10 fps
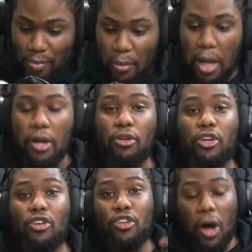No,
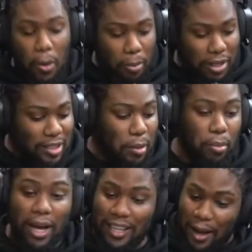you don't. But this is the
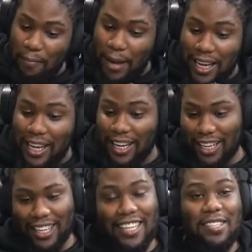point that I'm making.
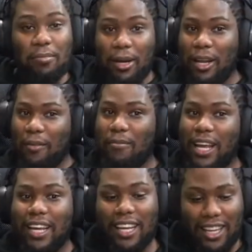This is the point that I'm making.